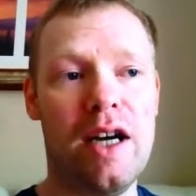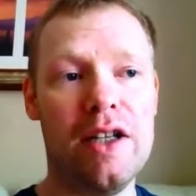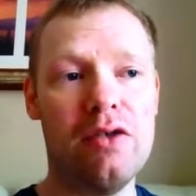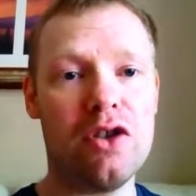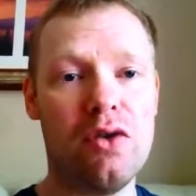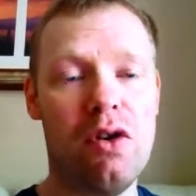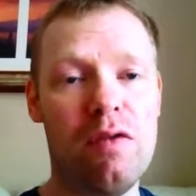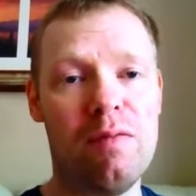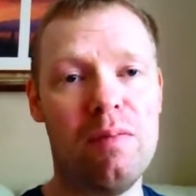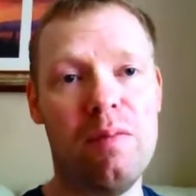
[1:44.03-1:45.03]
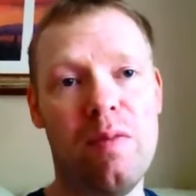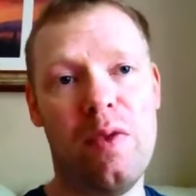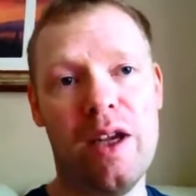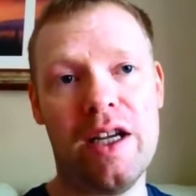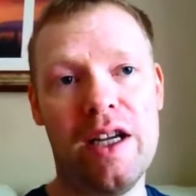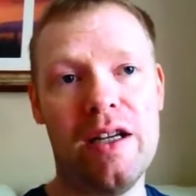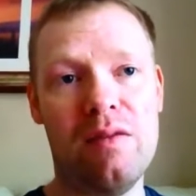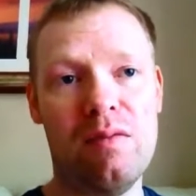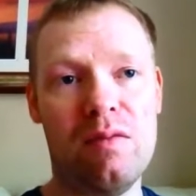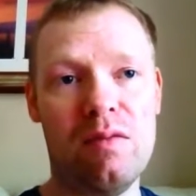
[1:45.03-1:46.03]
you're sort of
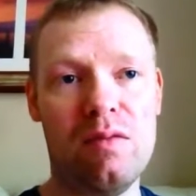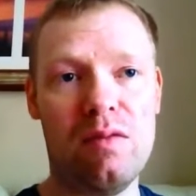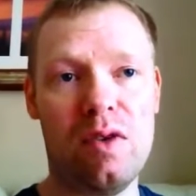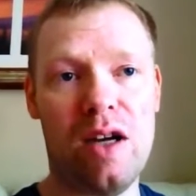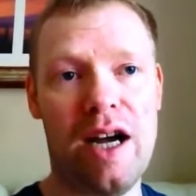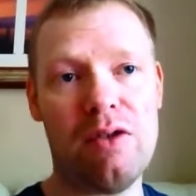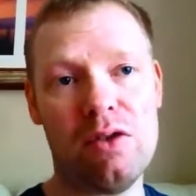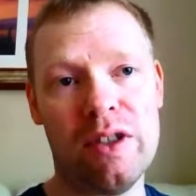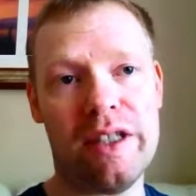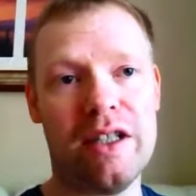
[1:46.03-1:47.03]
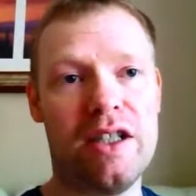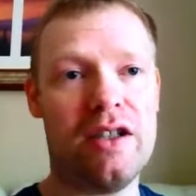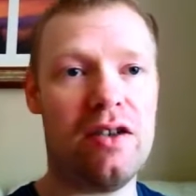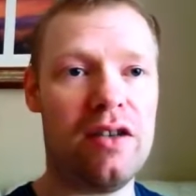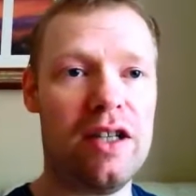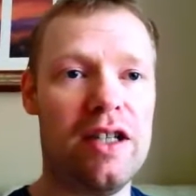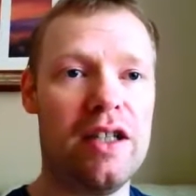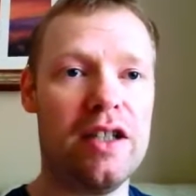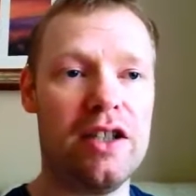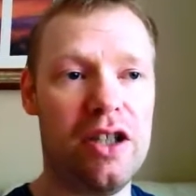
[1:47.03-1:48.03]
thinking, well, how do I get started,
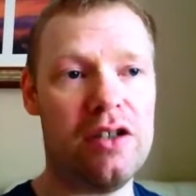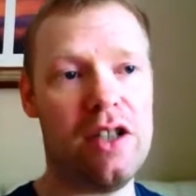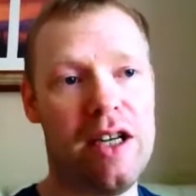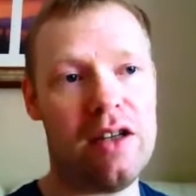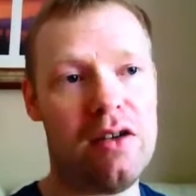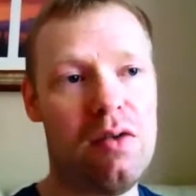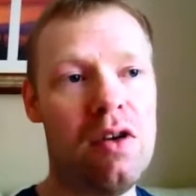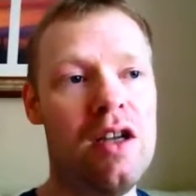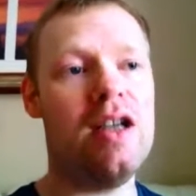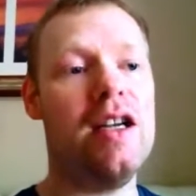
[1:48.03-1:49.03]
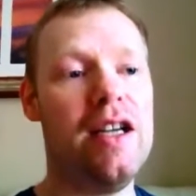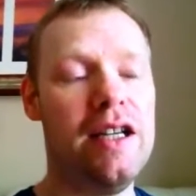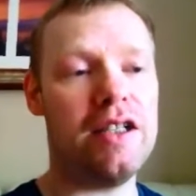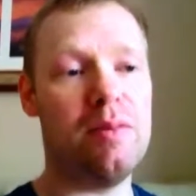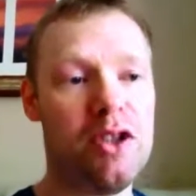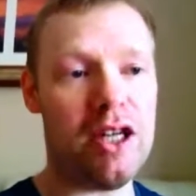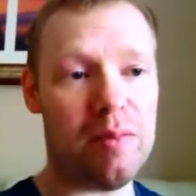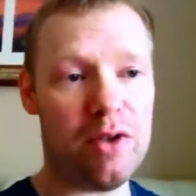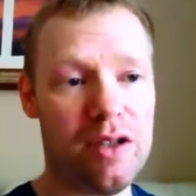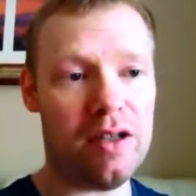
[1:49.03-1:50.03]
and it's too technical. Here's some
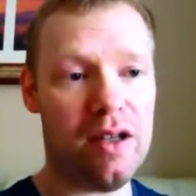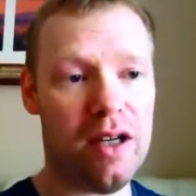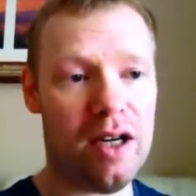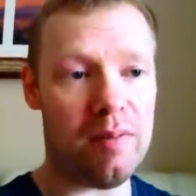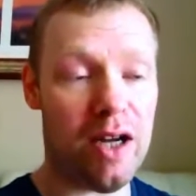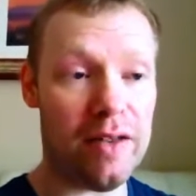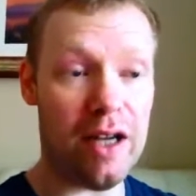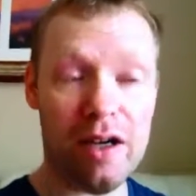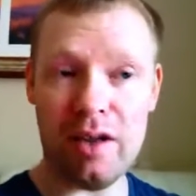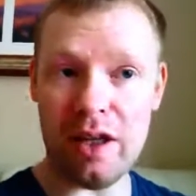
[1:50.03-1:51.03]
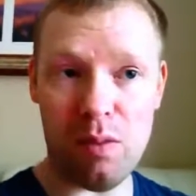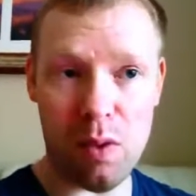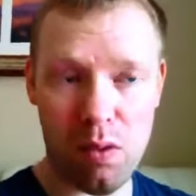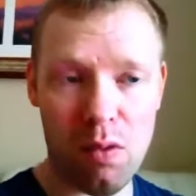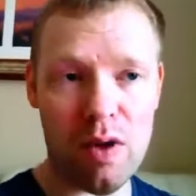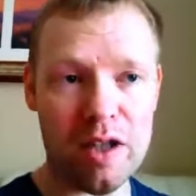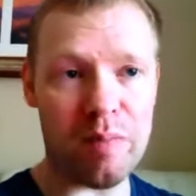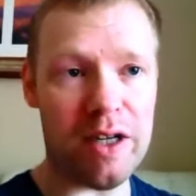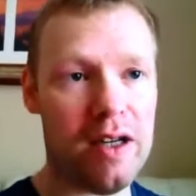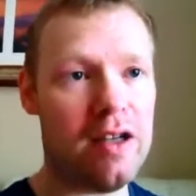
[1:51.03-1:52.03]
tips, and there will always
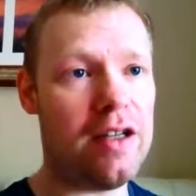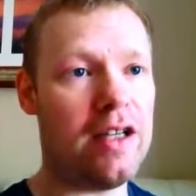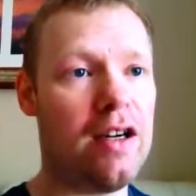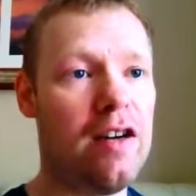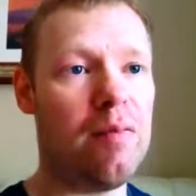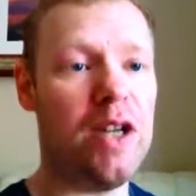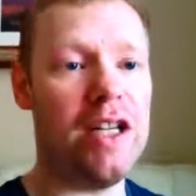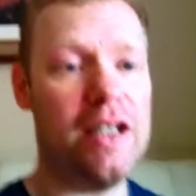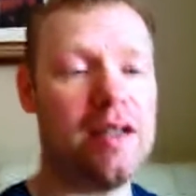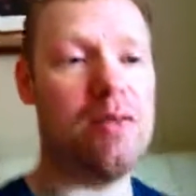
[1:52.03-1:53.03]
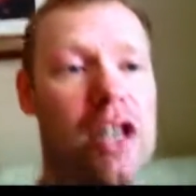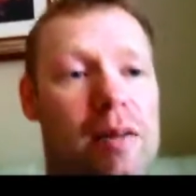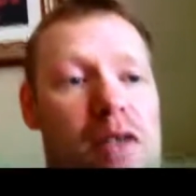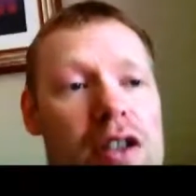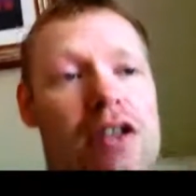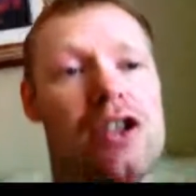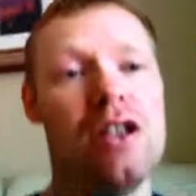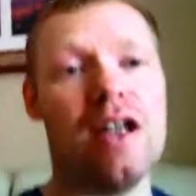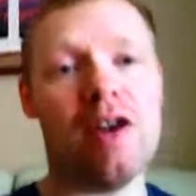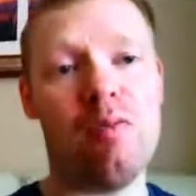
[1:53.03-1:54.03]
be a learning curve, but here's some tips that
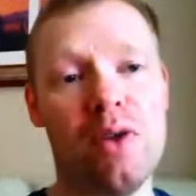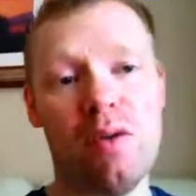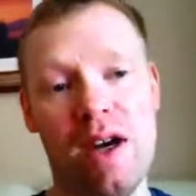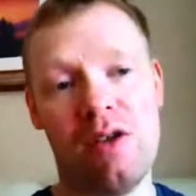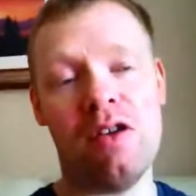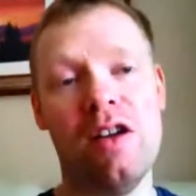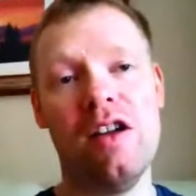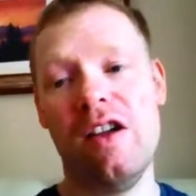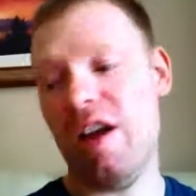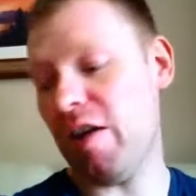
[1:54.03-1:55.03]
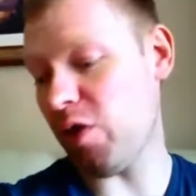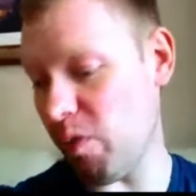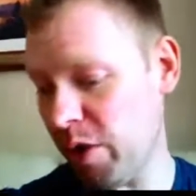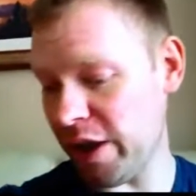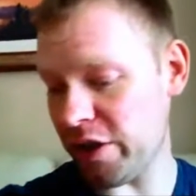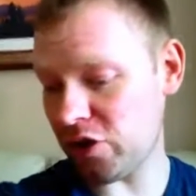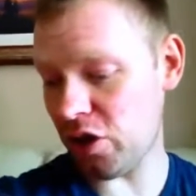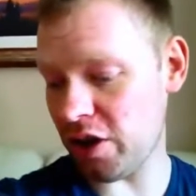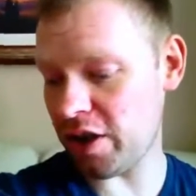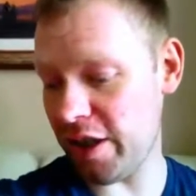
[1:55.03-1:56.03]
should help you out. I've got my
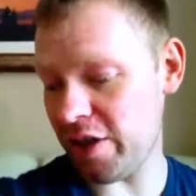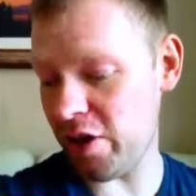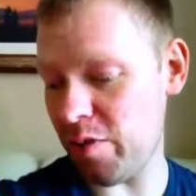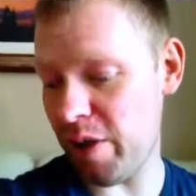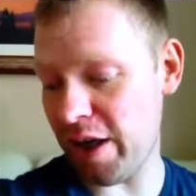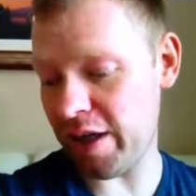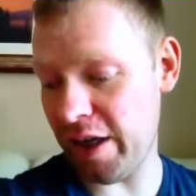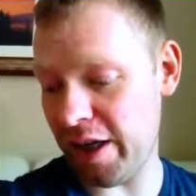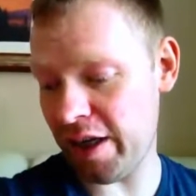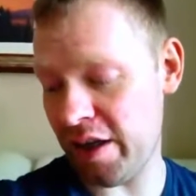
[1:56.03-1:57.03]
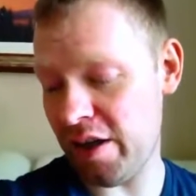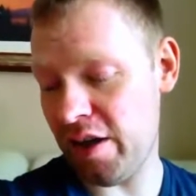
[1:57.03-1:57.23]
trusty notepad here.